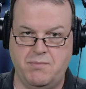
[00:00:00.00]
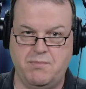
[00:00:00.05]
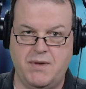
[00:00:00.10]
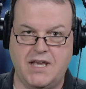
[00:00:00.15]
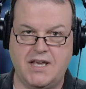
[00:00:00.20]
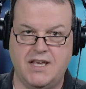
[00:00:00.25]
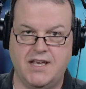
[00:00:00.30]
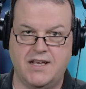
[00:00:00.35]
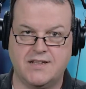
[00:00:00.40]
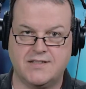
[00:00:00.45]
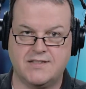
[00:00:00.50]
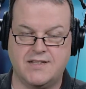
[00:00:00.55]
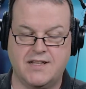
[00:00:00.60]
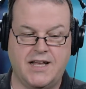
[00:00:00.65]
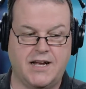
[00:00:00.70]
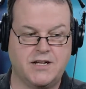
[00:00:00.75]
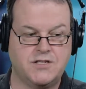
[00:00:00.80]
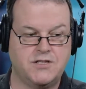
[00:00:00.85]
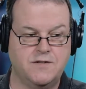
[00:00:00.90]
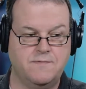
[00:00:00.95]
and making a
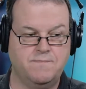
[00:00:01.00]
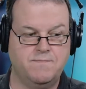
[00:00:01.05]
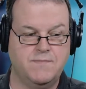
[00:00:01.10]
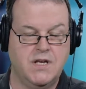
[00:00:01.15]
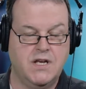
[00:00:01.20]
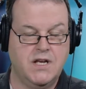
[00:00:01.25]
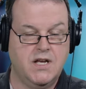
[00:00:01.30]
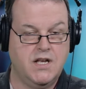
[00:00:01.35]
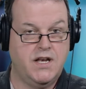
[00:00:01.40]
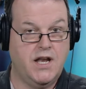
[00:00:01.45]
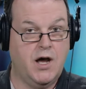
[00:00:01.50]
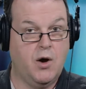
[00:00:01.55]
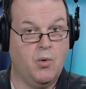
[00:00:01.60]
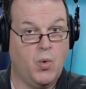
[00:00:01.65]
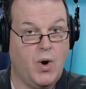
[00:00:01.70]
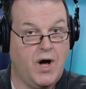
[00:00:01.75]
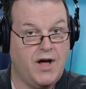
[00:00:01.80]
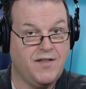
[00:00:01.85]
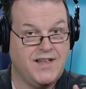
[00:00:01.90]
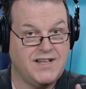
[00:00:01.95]
selection. Now
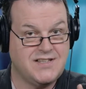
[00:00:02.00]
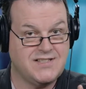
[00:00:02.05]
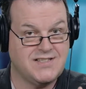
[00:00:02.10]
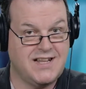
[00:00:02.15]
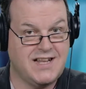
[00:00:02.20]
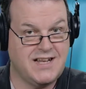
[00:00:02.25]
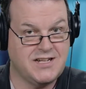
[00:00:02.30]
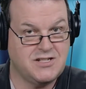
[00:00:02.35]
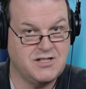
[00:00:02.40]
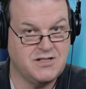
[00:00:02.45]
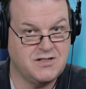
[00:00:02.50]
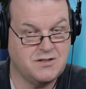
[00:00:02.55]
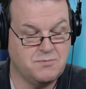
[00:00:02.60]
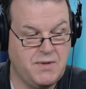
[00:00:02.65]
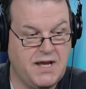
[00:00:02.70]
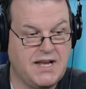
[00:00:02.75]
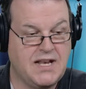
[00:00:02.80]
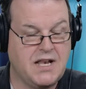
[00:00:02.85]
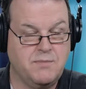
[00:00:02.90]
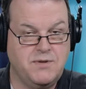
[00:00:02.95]
while that selection is
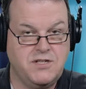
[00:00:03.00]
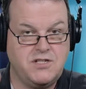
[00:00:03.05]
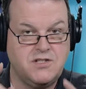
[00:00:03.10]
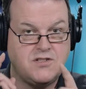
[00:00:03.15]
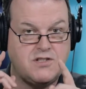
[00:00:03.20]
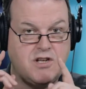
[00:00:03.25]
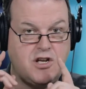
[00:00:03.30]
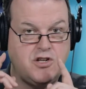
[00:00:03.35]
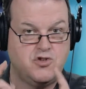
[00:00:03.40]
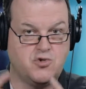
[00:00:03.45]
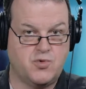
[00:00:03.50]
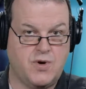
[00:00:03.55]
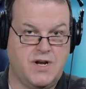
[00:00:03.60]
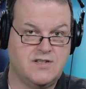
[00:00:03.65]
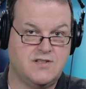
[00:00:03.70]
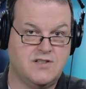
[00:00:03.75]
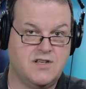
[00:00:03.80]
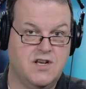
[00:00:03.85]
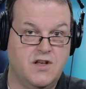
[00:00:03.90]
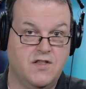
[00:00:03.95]
made, let me just
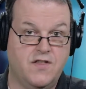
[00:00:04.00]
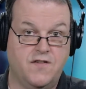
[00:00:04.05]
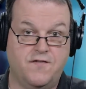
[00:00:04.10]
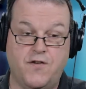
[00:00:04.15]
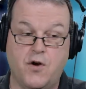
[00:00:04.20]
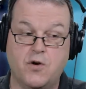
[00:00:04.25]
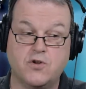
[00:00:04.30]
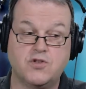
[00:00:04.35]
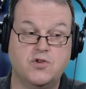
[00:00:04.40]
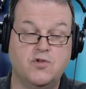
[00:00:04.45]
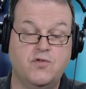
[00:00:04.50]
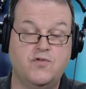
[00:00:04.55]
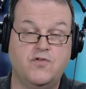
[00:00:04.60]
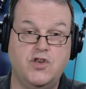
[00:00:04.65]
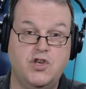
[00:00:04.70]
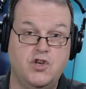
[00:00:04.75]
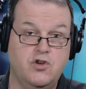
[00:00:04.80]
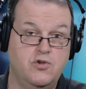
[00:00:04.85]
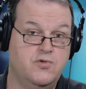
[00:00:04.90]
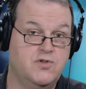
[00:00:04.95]
address the folks who've
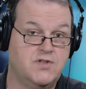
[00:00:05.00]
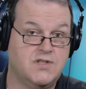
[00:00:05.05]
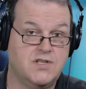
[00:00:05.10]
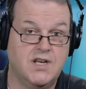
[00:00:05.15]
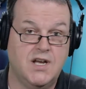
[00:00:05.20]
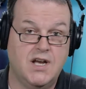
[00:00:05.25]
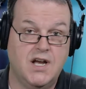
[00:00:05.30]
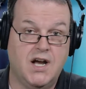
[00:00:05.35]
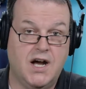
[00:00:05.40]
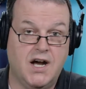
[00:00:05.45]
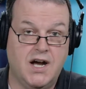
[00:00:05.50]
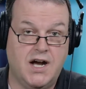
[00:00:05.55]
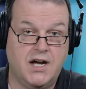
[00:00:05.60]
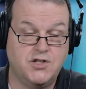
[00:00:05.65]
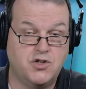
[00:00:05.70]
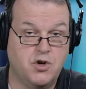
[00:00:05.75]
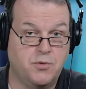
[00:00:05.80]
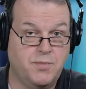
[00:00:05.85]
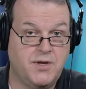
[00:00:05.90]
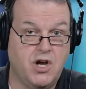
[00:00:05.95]
used
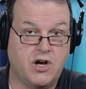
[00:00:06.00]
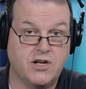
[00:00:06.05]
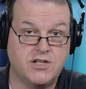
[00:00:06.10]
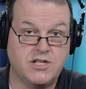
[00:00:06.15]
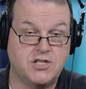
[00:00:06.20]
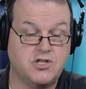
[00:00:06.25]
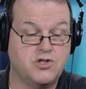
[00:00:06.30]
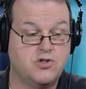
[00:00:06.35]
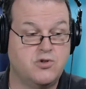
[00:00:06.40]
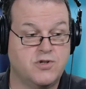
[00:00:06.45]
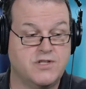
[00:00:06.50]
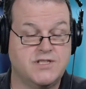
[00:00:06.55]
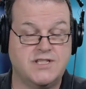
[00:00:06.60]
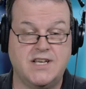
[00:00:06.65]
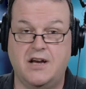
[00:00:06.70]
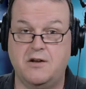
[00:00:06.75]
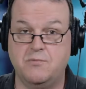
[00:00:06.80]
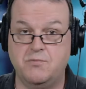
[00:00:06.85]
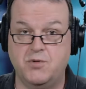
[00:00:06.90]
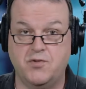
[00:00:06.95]
Adobe Audition or
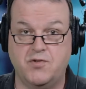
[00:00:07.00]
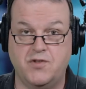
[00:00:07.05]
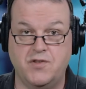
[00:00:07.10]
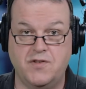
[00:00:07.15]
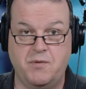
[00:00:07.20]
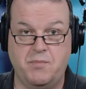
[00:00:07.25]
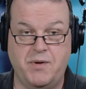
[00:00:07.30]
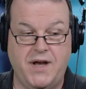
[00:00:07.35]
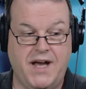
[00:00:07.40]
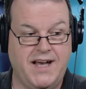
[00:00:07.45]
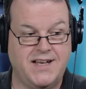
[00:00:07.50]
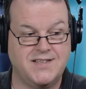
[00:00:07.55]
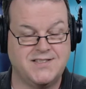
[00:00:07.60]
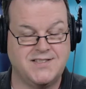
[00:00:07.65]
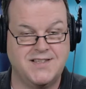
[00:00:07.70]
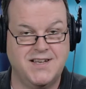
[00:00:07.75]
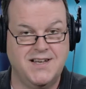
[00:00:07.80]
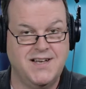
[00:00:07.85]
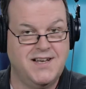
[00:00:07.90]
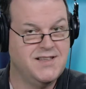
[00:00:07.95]
Soundbooth in the
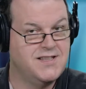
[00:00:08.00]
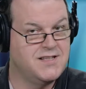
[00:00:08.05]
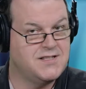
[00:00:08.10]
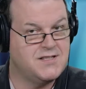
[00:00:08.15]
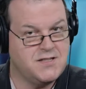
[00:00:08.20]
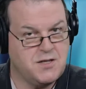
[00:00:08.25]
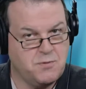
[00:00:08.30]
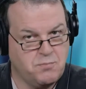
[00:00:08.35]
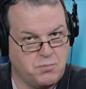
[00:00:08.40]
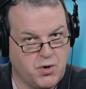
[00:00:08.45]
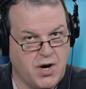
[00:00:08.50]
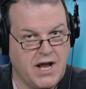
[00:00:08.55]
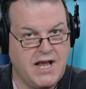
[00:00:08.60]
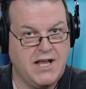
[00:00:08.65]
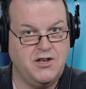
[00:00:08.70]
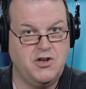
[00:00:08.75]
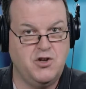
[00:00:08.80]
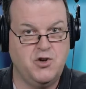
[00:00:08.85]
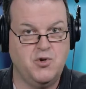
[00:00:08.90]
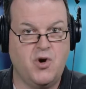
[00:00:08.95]
past. This is a
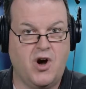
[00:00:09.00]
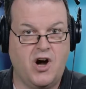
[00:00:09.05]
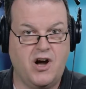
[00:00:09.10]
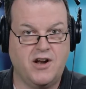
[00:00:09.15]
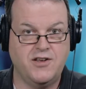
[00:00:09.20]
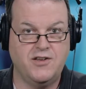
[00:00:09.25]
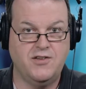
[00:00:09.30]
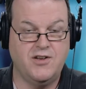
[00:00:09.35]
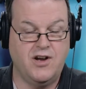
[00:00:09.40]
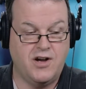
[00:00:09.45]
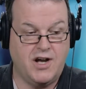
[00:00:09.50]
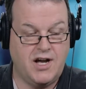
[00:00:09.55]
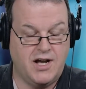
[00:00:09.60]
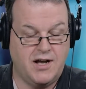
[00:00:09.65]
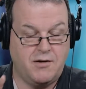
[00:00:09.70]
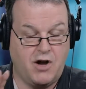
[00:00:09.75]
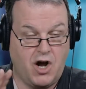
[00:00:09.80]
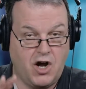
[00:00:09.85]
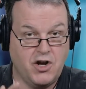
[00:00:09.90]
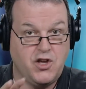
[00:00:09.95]
brand new
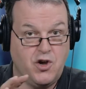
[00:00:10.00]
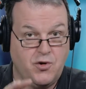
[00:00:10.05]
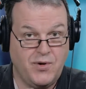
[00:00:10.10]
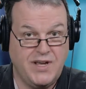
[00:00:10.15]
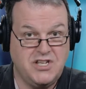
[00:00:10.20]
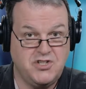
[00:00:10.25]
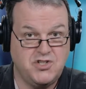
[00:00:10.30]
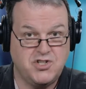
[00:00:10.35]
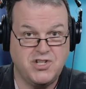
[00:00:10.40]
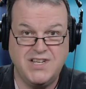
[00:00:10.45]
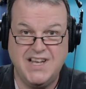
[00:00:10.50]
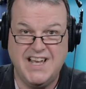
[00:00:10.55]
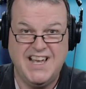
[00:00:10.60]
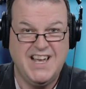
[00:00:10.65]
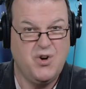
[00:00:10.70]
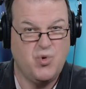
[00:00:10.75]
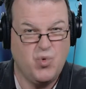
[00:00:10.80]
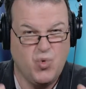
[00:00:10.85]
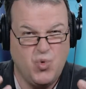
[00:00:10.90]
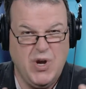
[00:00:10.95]
audio engine,
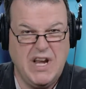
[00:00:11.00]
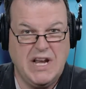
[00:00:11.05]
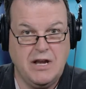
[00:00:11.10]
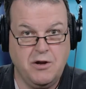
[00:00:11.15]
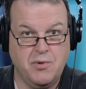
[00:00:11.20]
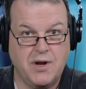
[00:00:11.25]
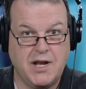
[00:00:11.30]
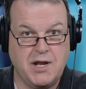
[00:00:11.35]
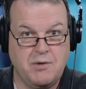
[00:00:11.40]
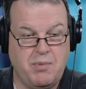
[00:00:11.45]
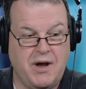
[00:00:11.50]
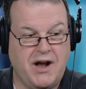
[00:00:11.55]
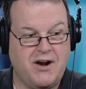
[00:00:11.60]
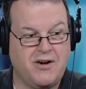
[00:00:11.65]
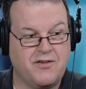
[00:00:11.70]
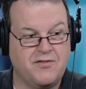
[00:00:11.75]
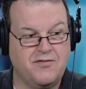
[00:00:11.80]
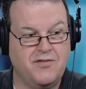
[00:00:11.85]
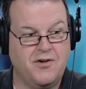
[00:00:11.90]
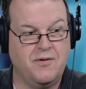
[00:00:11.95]
really, really
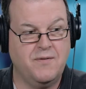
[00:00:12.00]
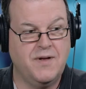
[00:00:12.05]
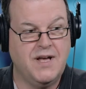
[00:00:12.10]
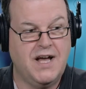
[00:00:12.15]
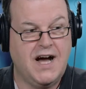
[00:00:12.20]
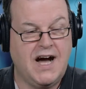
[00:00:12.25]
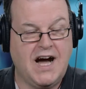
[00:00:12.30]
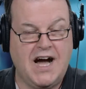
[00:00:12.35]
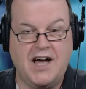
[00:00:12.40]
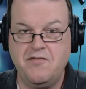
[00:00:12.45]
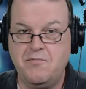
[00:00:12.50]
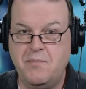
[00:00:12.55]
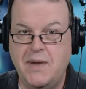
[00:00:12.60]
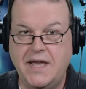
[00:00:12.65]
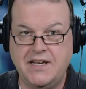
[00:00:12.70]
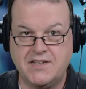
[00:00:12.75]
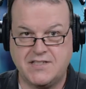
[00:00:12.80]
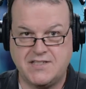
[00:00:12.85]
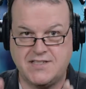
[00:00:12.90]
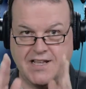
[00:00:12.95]
powerful. I've
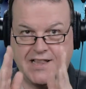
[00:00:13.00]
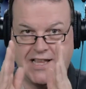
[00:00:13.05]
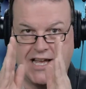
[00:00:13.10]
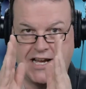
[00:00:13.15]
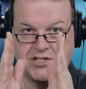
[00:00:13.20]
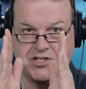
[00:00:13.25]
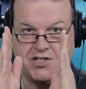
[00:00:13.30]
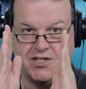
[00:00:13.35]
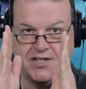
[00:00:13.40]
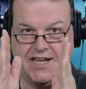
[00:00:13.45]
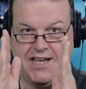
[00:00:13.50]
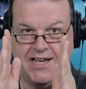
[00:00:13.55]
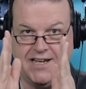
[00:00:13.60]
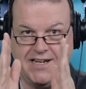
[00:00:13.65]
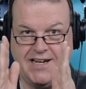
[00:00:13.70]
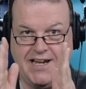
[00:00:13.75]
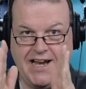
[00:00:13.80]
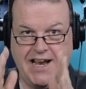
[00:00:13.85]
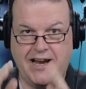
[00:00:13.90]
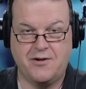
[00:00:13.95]
made a selection in
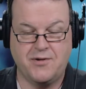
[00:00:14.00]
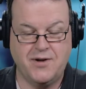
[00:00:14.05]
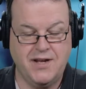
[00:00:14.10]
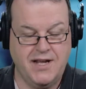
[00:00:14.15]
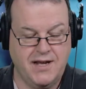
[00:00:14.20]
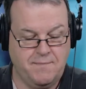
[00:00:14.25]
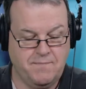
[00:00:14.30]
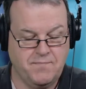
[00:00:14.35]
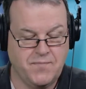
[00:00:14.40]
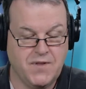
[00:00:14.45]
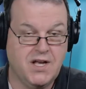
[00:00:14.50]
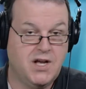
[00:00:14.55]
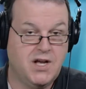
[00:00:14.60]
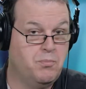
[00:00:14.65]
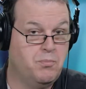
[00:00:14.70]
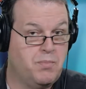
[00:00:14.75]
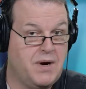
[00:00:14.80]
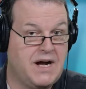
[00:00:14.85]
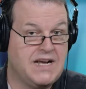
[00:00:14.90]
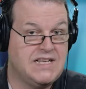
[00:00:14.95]
an area.
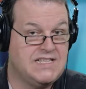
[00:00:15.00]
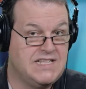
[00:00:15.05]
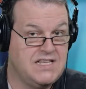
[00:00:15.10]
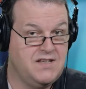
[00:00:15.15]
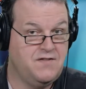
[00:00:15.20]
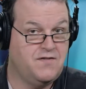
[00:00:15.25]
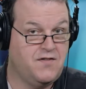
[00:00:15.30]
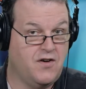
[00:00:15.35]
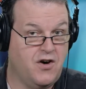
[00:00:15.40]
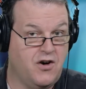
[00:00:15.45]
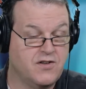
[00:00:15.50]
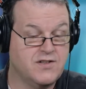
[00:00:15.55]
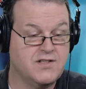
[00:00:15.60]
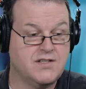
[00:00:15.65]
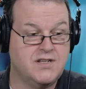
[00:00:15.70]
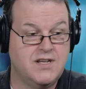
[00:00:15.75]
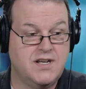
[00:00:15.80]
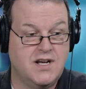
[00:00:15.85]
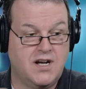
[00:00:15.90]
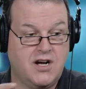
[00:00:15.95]
By default,
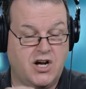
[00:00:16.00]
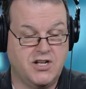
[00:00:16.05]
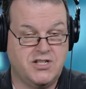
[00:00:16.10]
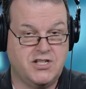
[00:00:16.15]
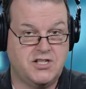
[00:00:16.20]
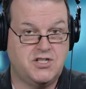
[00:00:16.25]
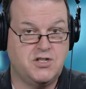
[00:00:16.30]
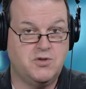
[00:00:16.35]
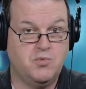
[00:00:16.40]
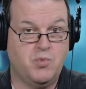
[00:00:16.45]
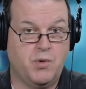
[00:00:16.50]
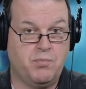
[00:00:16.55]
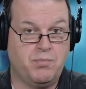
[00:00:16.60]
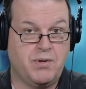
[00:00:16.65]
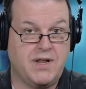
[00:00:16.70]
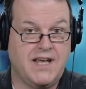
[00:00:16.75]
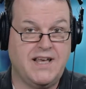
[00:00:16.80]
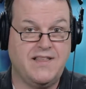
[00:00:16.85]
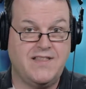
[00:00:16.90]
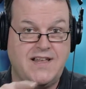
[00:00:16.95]
Audition will
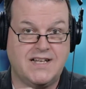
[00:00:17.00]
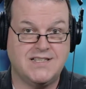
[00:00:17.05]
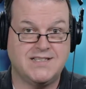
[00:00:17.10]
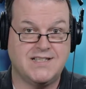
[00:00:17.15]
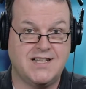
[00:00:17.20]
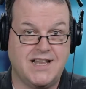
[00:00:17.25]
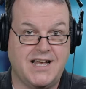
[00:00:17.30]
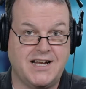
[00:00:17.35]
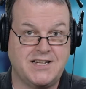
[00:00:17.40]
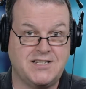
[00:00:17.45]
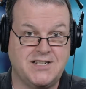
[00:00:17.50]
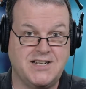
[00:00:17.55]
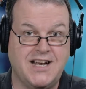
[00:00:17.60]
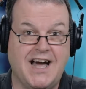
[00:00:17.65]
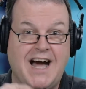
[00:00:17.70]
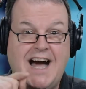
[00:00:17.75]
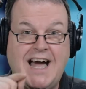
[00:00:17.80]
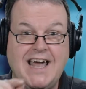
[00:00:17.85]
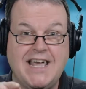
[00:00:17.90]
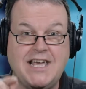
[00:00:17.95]
play that selection.
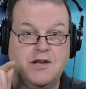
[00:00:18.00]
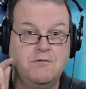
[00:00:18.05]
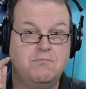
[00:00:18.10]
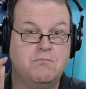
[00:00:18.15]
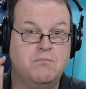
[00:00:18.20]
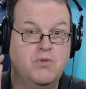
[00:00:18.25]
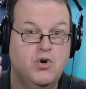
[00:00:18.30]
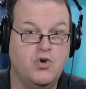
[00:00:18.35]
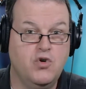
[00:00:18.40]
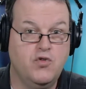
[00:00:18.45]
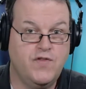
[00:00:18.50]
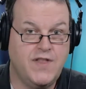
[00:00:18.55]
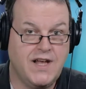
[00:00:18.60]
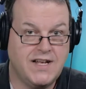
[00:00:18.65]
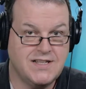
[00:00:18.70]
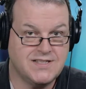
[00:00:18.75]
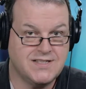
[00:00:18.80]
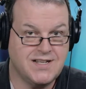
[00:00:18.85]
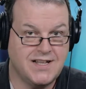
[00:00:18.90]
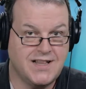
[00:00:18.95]
I can move
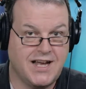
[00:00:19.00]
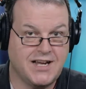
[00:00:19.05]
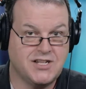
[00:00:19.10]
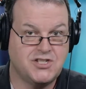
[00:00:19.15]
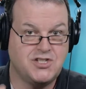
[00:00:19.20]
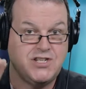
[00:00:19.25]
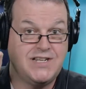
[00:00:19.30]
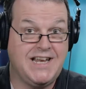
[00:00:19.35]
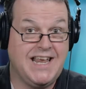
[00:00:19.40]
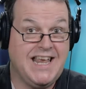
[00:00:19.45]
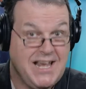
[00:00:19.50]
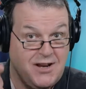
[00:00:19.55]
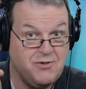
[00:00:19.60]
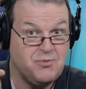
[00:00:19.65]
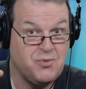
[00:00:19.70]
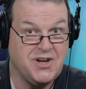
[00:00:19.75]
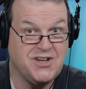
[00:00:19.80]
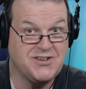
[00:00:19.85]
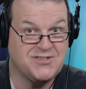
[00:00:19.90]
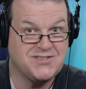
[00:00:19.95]
that selection in
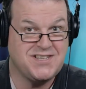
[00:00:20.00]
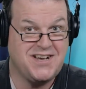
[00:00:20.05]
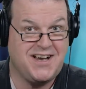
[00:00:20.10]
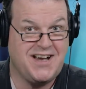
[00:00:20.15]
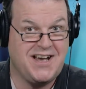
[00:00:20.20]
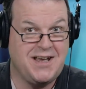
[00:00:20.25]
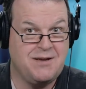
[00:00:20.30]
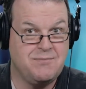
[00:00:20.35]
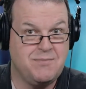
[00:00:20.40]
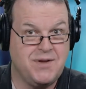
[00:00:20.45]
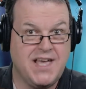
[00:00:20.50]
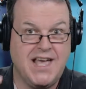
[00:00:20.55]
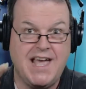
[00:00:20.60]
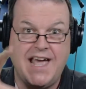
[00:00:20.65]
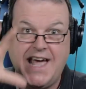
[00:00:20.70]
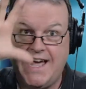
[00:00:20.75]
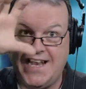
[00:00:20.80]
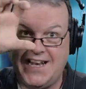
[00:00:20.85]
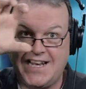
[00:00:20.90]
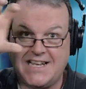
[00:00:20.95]
real time
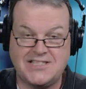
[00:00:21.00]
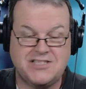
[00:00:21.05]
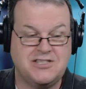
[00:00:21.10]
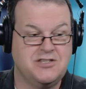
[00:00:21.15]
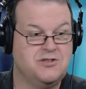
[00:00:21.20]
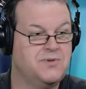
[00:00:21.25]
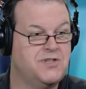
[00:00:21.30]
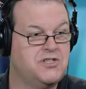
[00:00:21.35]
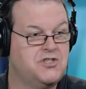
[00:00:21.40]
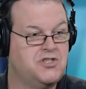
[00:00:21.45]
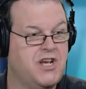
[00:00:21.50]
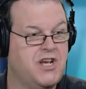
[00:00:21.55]
and listen to it